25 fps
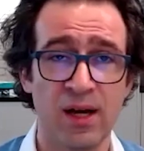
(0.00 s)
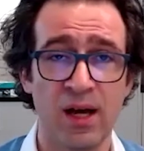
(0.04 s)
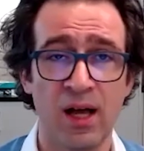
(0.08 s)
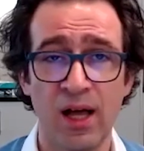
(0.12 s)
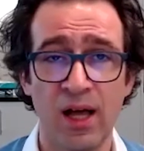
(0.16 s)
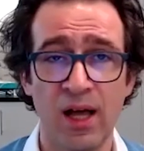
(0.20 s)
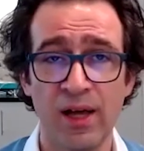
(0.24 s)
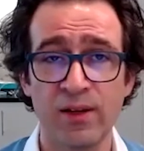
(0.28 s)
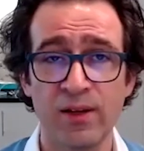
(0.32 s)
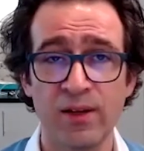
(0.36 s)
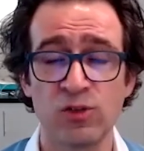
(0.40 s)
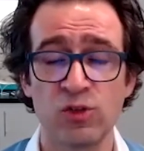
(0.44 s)

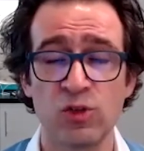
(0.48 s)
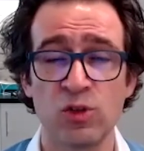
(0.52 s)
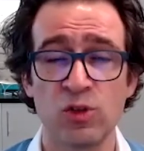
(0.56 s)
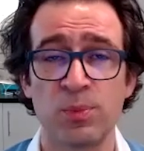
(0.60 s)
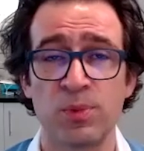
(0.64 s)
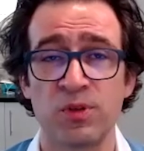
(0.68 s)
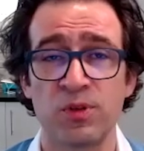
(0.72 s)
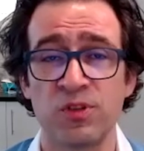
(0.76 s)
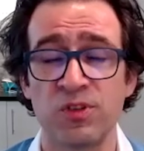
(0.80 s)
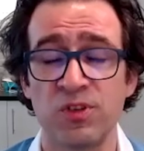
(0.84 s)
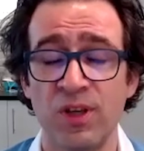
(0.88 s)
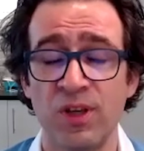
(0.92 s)
in the high
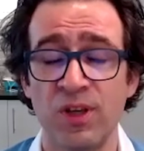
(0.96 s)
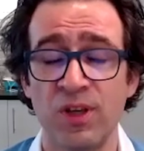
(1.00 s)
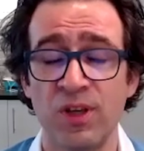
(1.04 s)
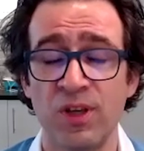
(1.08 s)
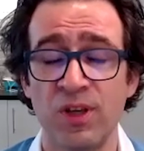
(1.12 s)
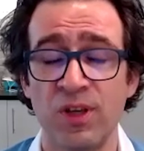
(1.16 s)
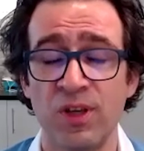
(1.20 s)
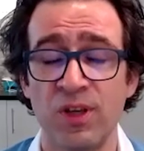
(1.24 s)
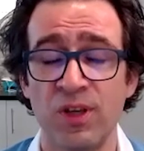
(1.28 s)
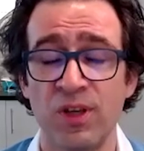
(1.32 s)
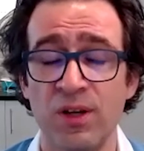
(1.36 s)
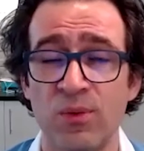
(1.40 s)

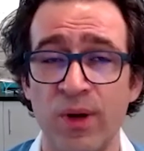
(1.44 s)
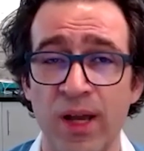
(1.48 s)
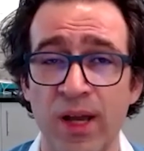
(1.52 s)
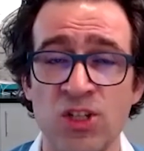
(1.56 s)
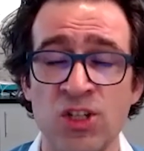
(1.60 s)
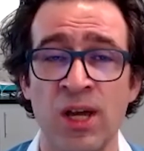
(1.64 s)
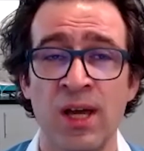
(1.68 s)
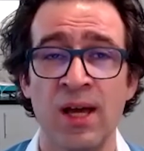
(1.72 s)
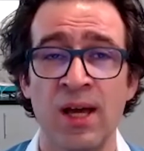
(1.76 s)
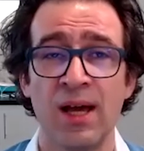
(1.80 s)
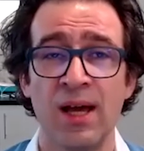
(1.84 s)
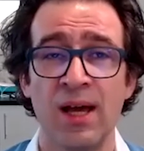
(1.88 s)
2%
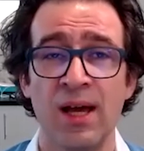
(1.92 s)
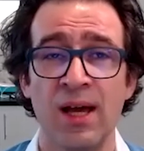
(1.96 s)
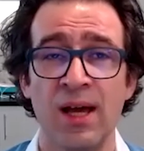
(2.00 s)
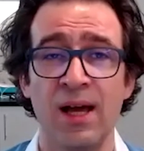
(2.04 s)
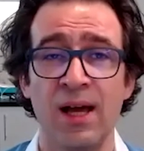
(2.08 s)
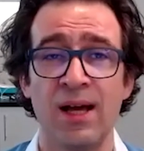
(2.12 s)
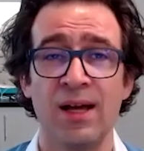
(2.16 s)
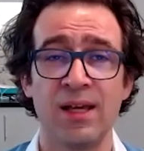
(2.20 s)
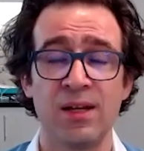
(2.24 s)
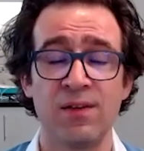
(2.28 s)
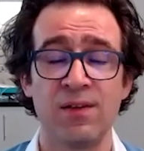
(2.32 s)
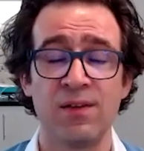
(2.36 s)
range.
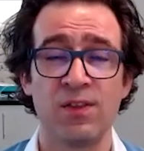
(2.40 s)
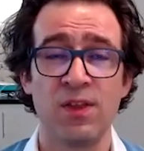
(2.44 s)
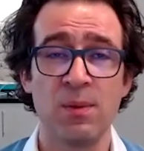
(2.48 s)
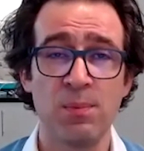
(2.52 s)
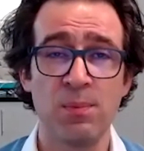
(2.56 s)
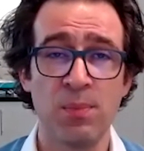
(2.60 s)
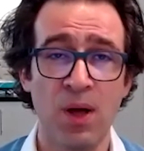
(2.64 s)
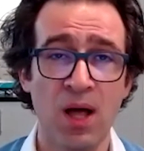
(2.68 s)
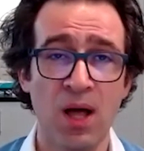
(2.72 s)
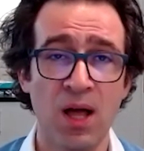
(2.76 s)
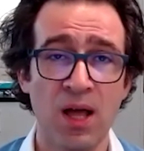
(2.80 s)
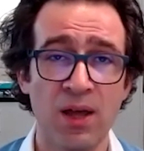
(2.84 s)

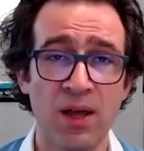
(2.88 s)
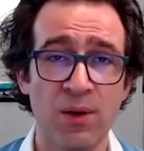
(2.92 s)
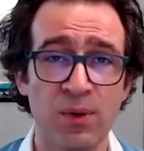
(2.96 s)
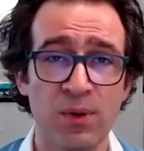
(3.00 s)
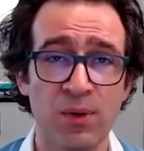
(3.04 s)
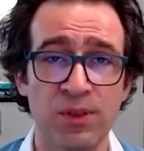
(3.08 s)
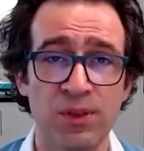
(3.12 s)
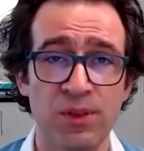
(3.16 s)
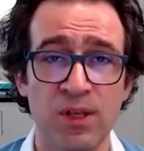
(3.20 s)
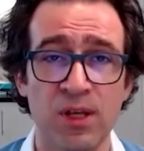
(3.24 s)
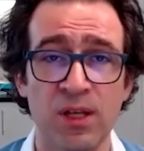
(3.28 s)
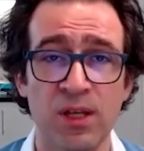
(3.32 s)
And if they
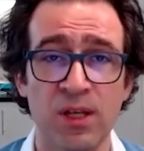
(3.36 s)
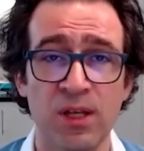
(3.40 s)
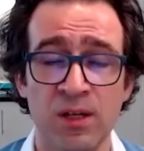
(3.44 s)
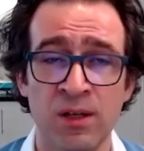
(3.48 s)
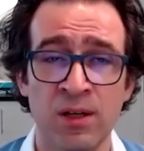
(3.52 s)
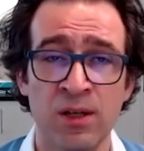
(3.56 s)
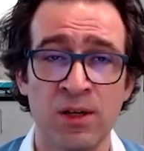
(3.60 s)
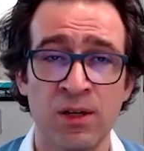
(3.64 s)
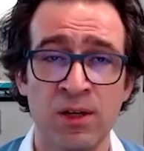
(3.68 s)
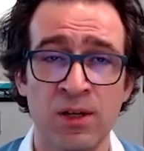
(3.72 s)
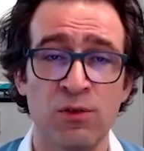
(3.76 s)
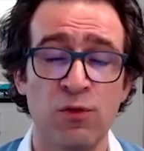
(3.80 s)
buy
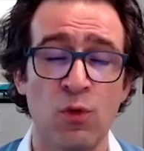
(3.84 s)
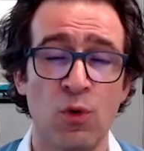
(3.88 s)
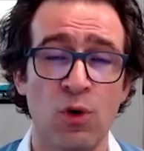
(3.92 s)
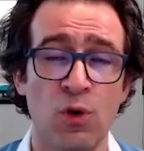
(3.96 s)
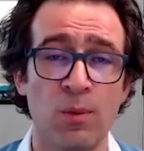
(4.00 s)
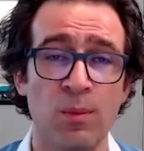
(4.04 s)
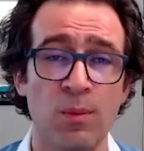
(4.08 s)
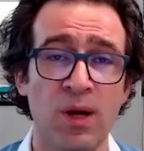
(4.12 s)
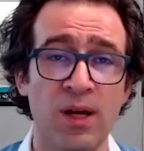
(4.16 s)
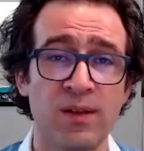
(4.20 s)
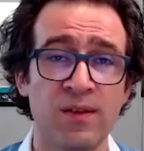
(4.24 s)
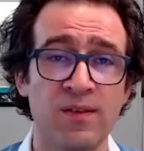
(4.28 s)
within
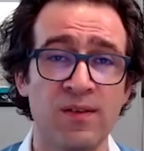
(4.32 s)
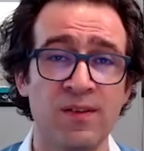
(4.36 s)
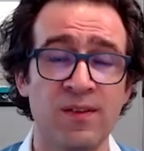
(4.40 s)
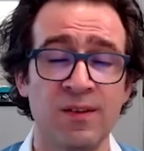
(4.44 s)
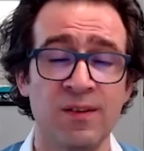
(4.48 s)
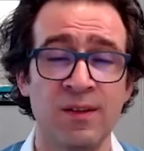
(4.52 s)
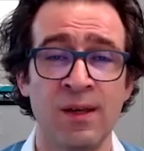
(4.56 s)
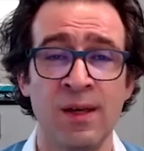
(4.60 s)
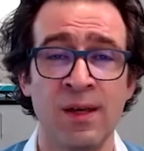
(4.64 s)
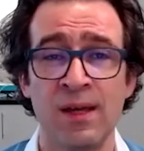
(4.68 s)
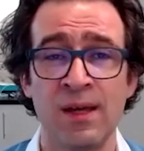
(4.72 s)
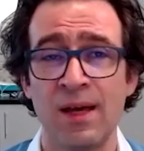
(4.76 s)
4
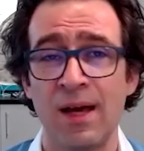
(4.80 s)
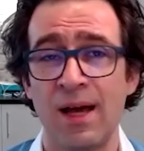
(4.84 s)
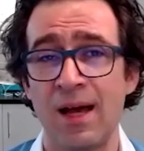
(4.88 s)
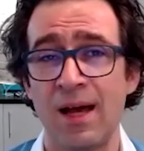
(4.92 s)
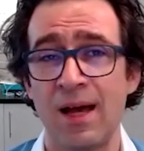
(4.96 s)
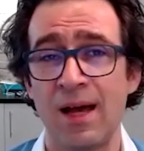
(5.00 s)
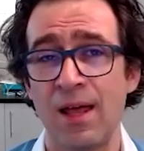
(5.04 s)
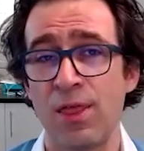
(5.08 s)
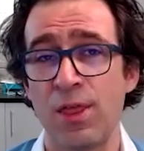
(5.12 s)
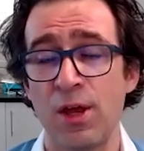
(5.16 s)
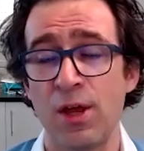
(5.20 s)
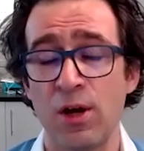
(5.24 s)
months,
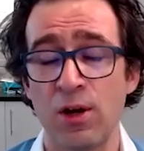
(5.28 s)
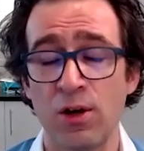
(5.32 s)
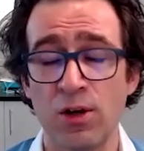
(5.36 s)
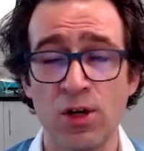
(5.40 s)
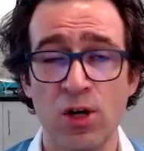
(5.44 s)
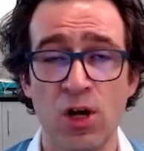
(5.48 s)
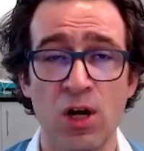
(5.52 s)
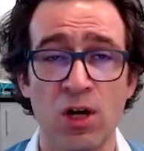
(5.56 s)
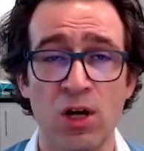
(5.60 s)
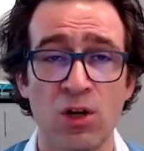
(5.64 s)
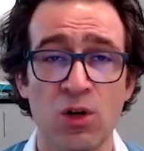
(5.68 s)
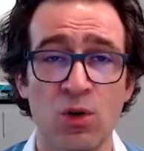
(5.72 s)

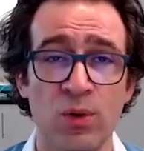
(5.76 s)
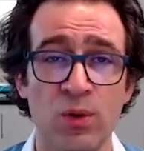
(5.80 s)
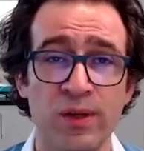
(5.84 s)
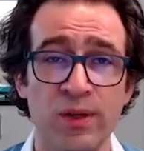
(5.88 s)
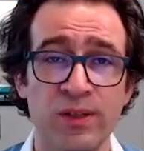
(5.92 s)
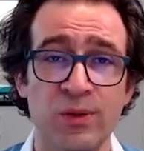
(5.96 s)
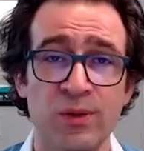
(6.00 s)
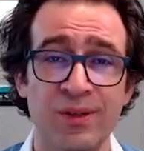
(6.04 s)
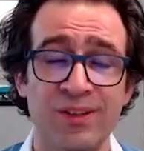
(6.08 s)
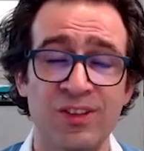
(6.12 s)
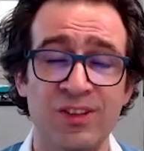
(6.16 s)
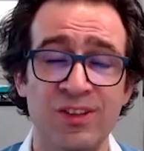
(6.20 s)
they're not
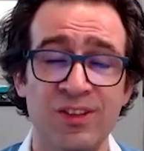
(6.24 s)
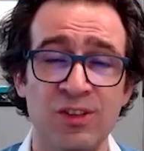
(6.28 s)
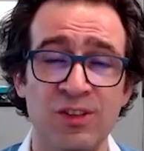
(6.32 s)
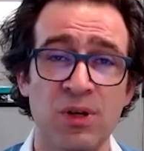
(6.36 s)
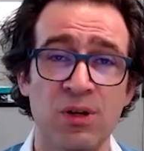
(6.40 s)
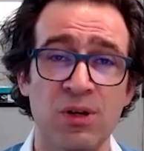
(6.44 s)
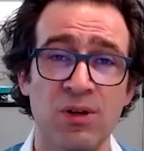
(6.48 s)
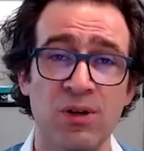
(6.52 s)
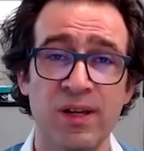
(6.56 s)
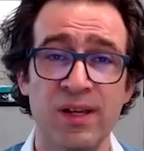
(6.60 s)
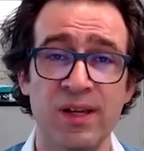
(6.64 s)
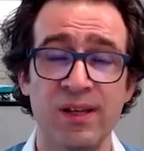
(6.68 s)
going to
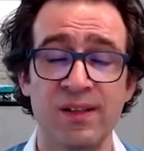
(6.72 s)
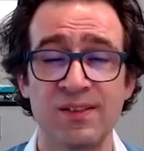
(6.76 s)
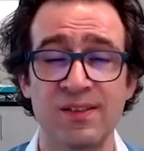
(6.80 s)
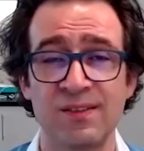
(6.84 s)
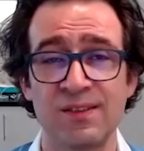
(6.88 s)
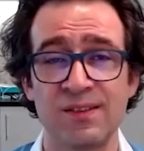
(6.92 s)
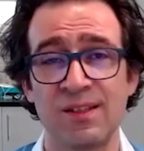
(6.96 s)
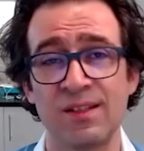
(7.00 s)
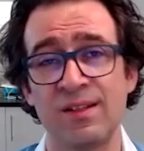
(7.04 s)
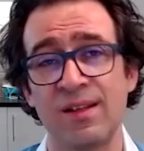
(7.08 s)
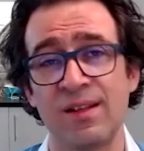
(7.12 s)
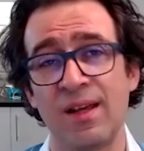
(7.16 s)

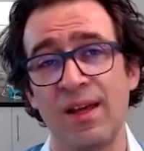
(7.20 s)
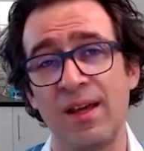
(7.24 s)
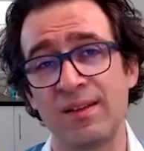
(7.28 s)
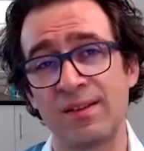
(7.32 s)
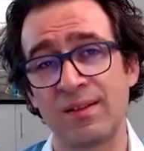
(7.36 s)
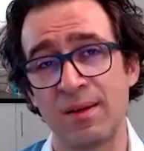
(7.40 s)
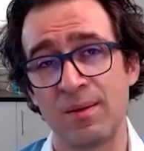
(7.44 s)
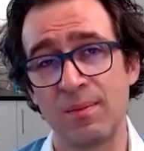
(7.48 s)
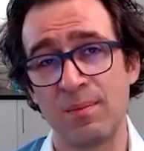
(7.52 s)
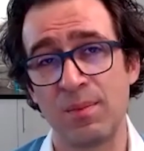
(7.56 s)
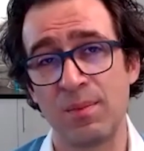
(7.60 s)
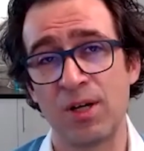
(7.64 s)
experience
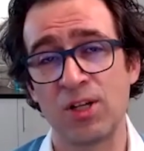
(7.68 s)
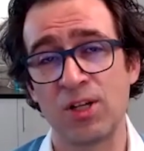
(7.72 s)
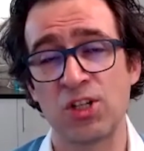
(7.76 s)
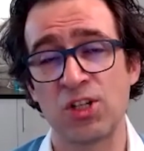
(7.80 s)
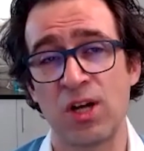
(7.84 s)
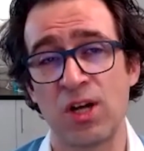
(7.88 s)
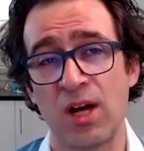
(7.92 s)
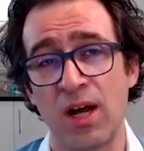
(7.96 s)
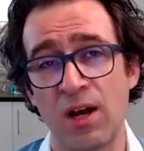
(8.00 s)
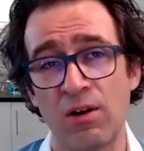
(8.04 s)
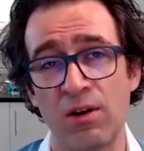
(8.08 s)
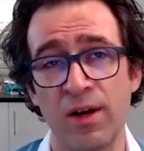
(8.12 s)
today's
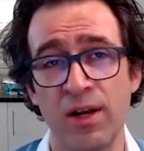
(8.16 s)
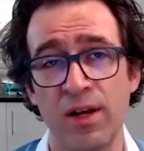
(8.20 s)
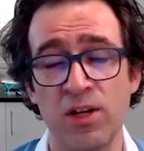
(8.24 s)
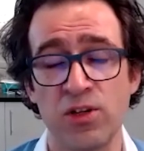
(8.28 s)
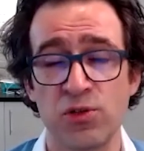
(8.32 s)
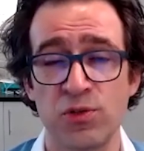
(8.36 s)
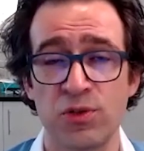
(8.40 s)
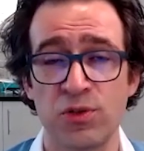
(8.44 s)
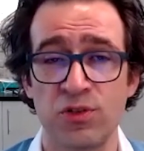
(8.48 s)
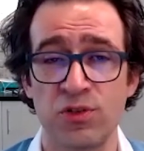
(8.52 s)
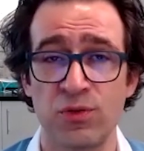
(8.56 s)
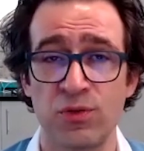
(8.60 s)
much
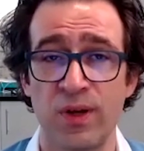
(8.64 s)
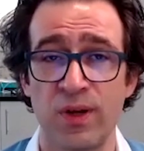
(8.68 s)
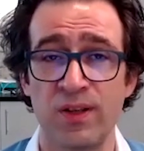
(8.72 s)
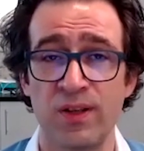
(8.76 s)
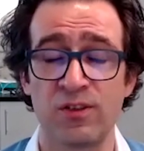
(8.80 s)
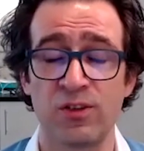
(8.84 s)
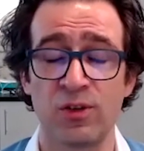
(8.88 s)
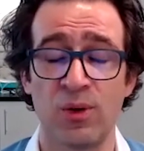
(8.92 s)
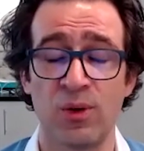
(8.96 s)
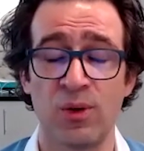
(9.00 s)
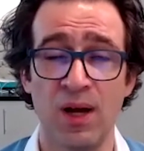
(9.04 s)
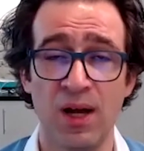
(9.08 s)
higher
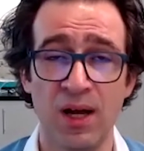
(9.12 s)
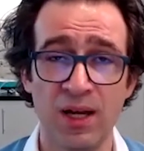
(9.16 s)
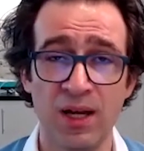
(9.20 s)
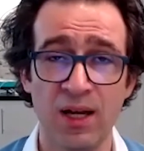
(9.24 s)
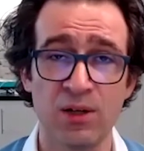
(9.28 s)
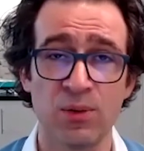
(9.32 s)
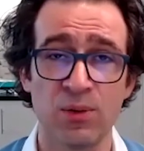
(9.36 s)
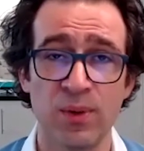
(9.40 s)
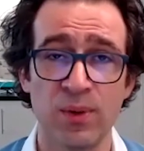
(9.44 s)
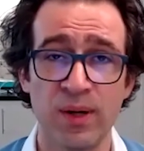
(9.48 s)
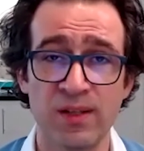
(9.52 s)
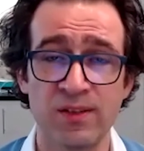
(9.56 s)
interest rates. So
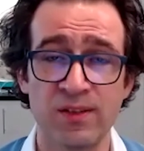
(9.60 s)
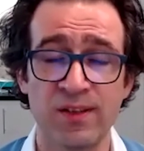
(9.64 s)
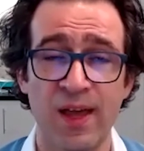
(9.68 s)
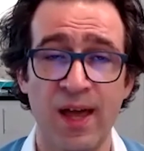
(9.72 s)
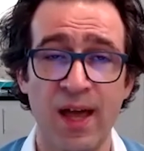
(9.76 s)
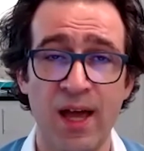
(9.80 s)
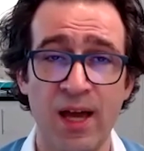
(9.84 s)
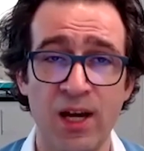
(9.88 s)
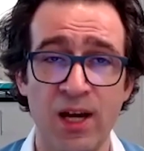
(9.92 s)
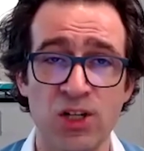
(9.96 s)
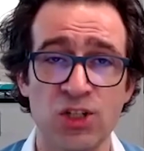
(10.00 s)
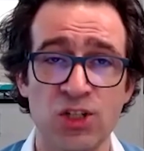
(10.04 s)
higher
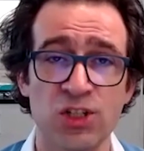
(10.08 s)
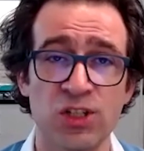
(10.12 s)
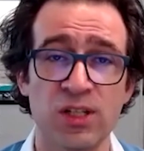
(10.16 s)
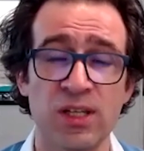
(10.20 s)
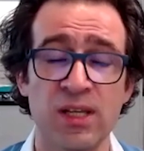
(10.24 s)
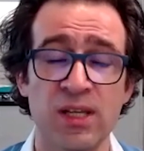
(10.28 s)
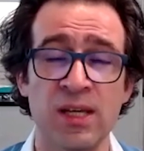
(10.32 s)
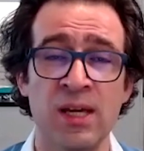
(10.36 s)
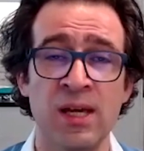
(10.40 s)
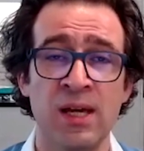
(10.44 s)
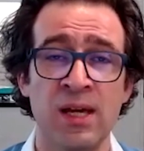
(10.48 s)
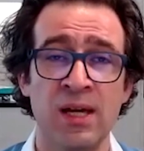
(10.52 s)
rates
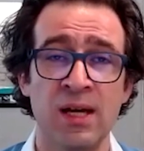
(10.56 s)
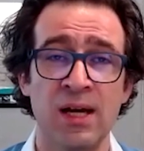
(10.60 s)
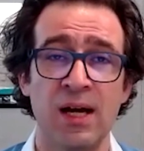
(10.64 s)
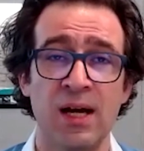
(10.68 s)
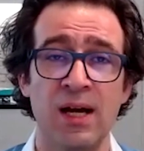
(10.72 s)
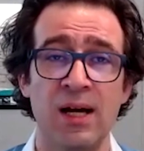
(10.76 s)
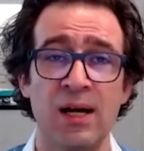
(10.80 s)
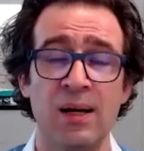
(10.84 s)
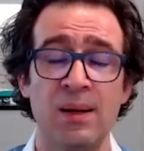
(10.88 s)
actually